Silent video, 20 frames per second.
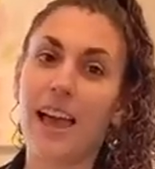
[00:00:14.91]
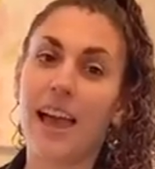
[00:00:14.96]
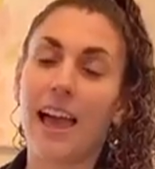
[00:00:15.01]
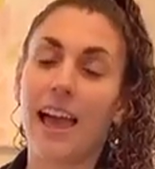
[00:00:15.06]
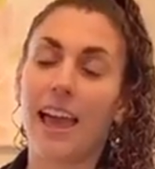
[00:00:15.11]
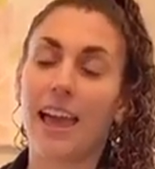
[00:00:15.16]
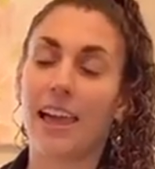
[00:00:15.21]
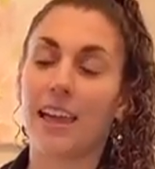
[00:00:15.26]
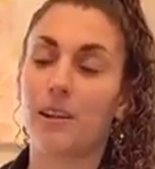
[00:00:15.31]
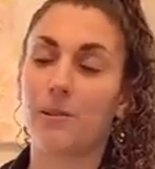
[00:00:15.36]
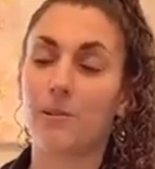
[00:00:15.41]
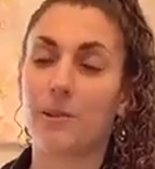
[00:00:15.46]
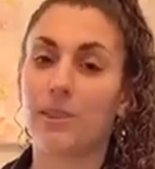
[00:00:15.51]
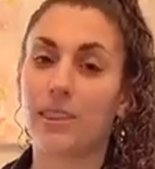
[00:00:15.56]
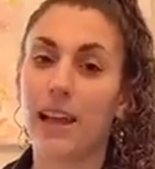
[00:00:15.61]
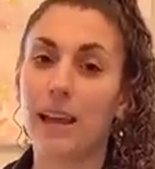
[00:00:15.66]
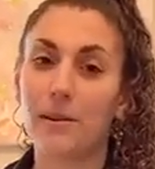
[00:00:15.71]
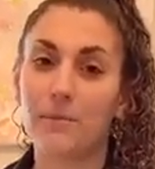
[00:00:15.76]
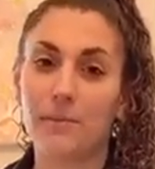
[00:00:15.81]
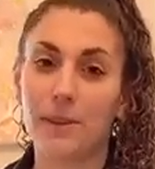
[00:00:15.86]
And what
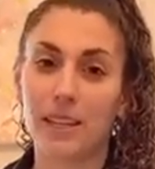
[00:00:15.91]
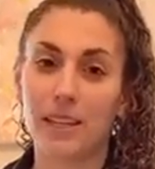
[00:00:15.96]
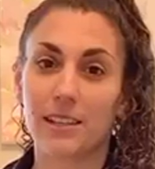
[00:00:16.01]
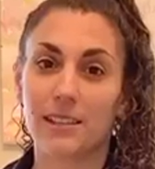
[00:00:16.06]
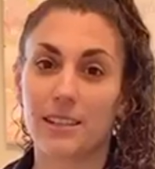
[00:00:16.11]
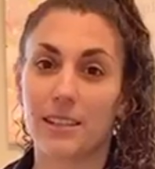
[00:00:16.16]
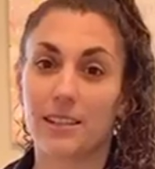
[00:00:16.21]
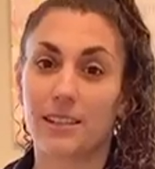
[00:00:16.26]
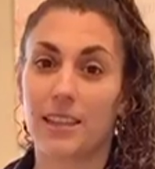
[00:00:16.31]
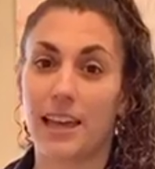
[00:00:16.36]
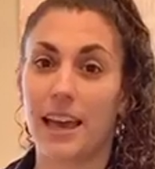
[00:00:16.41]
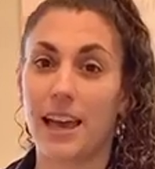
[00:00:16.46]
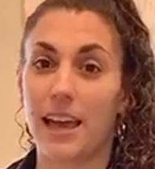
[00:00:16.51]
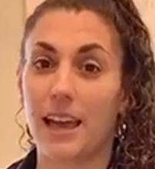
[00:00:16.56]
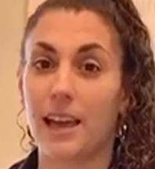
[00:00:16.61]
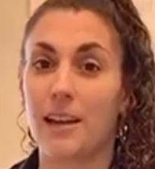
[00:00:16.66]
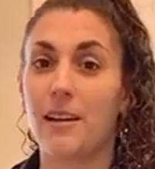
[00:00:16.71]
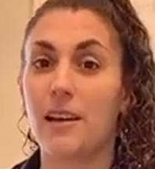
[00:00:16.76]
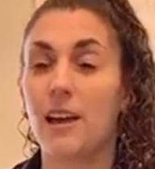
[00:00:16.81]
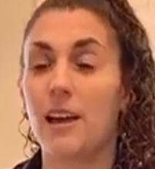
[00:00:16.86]
that means is
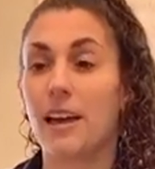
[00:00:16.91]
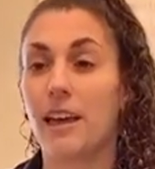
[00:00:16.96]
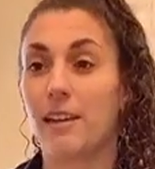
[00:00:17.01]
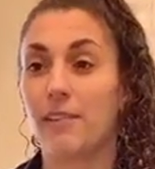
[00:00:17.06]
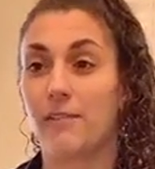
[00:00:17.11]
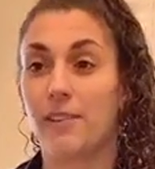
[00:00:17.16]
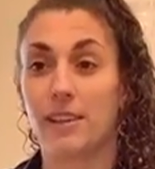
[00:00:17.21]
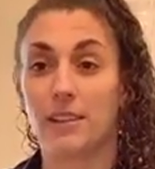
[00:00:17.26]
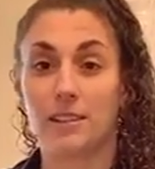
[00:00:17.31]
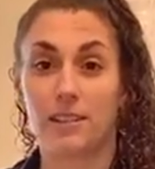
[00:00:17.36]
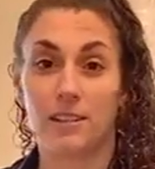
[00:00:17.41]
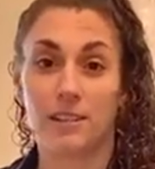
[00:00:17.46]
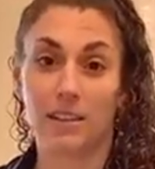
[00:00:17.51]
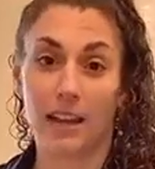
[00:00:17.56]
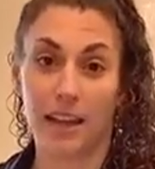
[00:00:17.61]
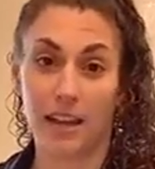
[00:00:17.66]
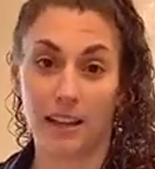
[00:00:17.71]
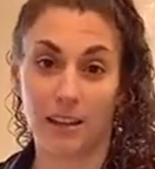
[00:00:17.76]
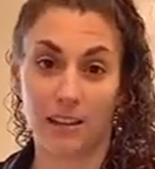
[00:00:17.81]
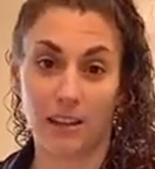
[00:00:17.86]
that if
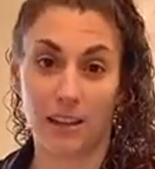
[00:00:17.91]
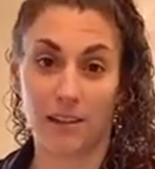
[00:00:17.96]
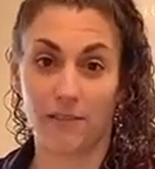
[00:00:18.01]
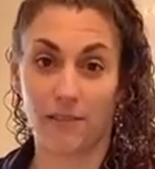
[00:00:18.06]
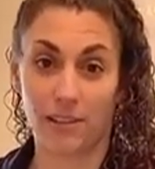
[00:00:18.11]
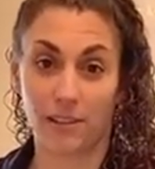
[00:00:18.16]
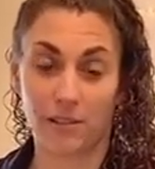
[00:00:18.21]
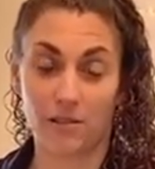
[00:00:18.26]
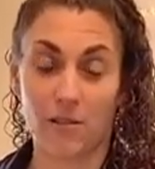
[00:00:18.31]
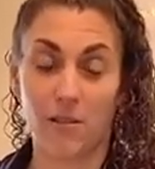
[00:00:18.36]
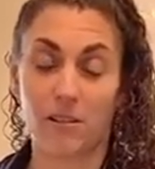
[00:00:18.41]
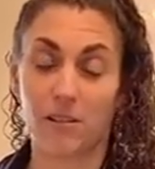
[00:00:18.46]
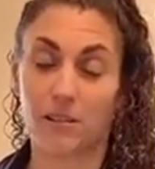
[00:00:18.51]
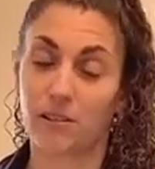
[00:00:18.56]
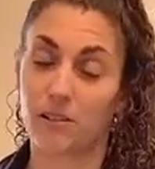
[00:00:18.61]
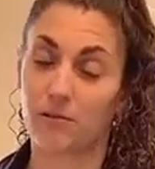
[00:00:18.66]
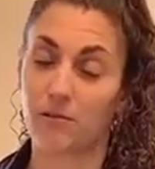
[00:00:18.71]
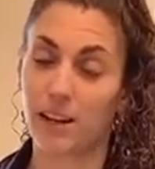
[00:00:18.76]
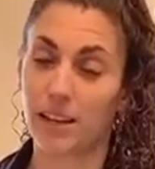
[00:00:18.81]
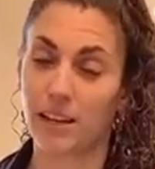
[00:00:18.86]
it's called
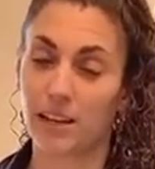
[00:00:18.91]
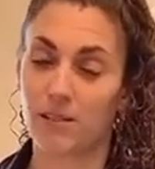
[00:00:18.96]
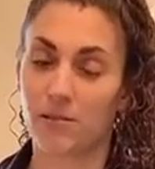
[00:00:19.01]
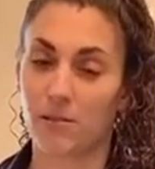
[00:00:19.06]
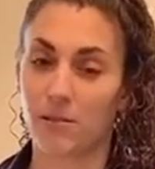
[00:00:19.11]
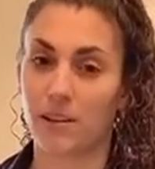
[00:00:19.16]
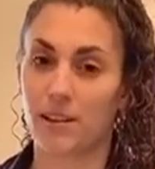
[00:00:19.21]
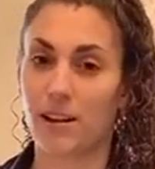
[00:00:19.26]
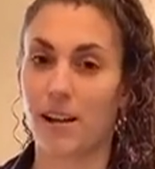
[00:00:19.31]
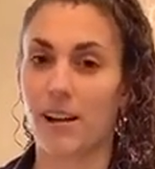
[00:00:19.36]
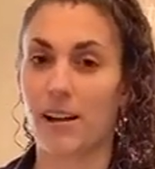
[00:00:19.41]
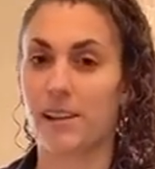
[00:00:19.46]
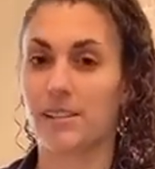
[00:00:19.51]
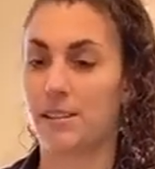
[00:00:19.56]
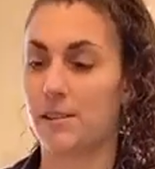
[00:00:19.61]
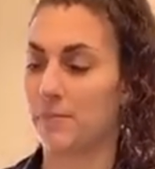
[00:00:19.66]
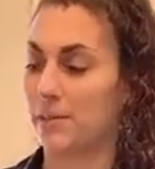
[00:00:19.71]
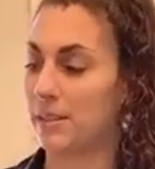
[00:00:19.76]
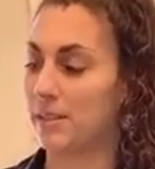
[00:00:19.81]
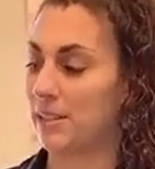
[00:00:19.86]
a right torticollis,
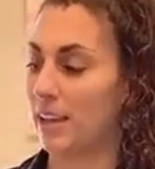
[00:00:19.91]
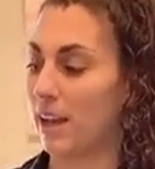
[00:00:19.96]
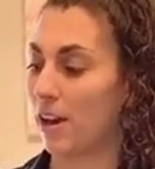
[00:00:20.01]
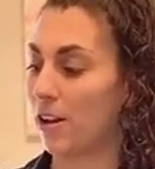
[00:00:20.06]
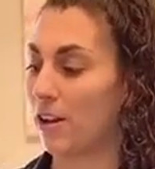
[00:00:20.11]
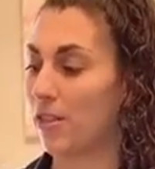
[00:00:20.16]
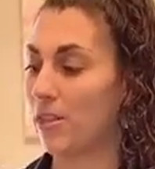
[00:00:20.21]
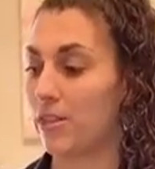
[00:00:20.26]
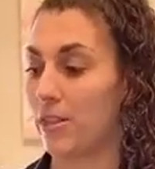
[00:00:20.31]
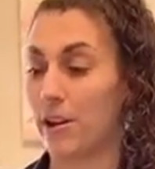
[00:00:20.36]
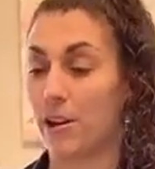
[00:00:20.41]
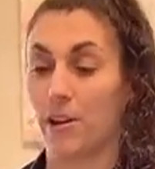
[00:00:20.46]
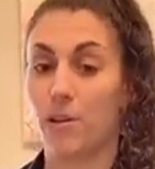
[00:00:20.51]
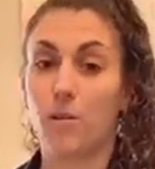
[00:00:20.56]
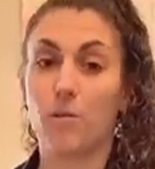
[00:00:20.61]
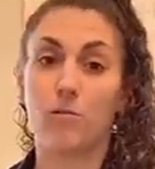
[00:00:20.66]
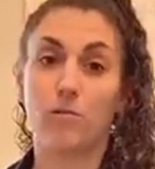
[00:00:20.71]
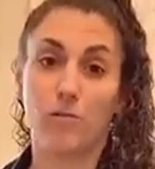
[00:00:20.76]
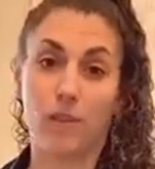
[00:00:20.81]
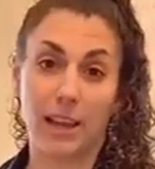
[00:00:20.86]
it means that their
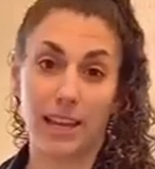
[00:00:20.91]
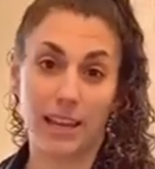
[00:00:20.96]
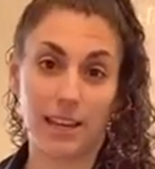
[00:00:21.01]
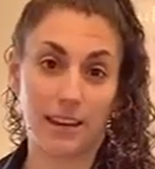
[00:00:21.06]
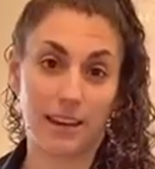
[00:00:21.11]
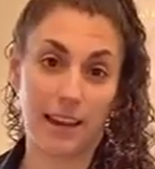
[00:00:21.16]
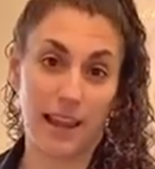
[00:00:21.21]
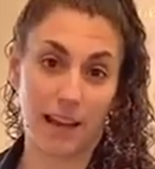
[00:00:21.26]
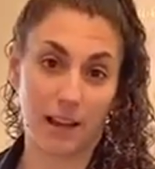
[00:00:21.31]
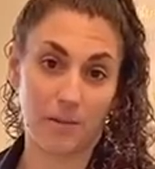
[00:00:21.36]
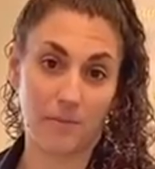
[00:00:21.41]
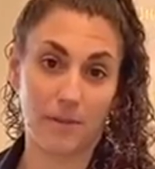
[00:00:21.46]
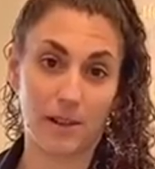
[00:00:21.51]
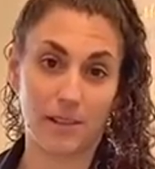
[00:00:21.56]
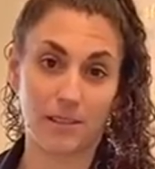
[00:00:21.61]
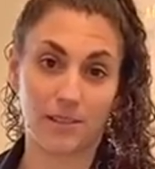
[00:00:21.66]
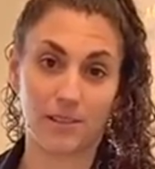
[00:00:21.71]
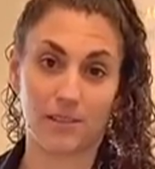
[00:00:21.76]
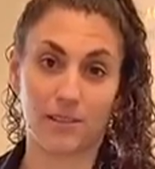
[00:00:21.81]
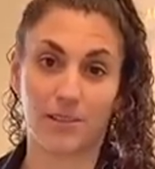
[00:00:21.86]
right neck
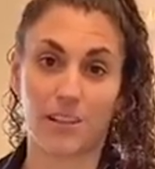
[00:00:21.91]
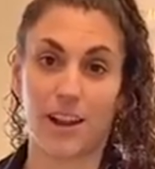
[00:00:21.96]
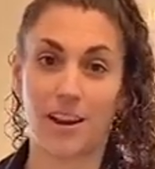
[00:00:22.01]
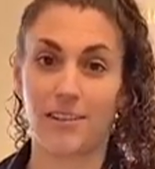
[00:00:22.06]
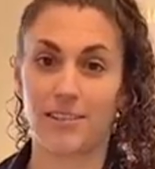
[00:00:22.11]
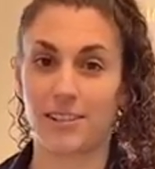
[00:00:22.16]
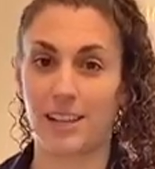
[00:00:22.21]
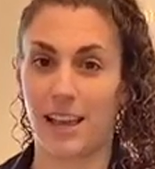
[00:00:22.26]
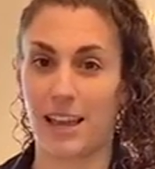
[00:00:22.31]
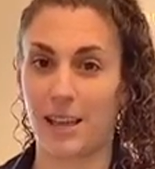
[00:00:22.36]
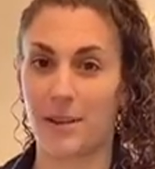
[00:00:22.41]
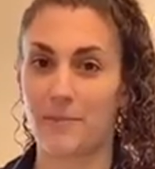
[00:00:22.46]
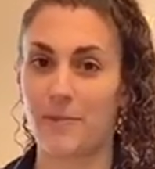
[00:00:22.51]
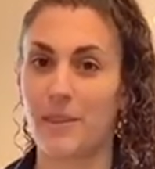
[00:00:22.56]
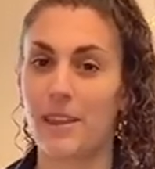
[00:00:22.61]
muscles are tight.